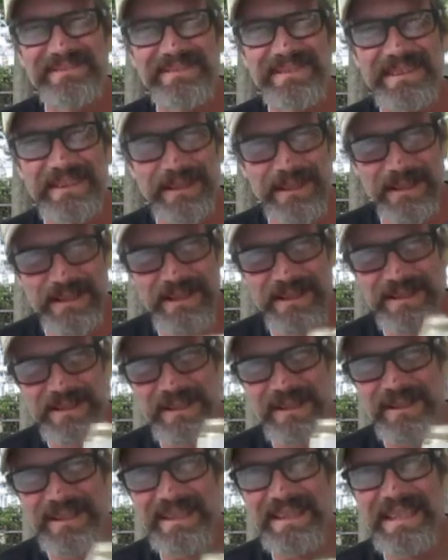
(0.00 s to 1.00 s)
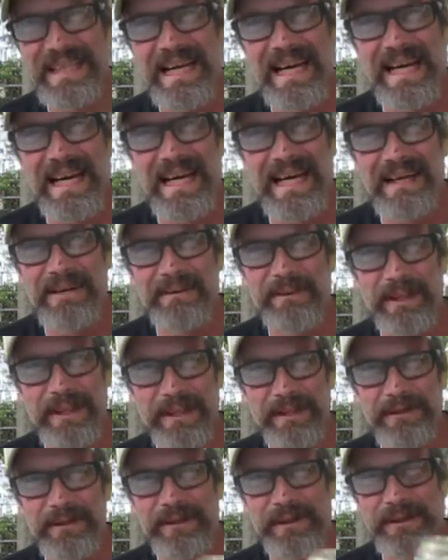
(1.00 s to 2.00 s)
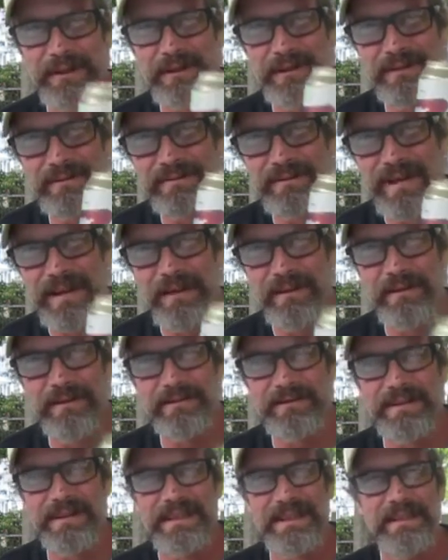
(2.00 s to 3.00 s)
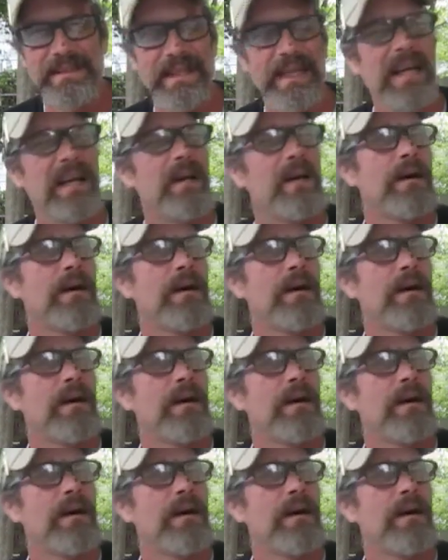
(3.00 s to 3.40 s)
during a certain thing where you took it to a federal facility?